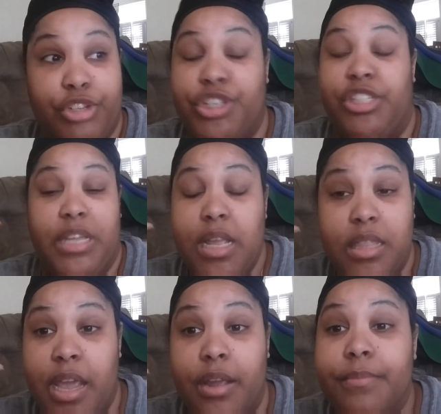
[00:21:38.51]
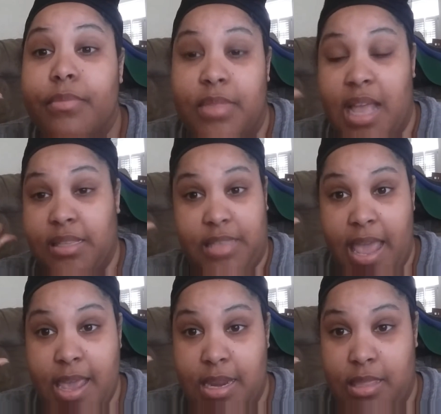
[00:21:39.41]
just sitting there, not
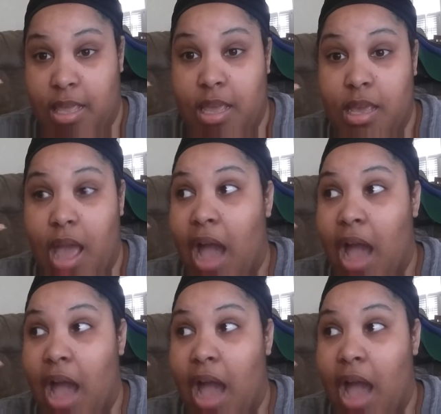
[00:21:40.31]
saying anything.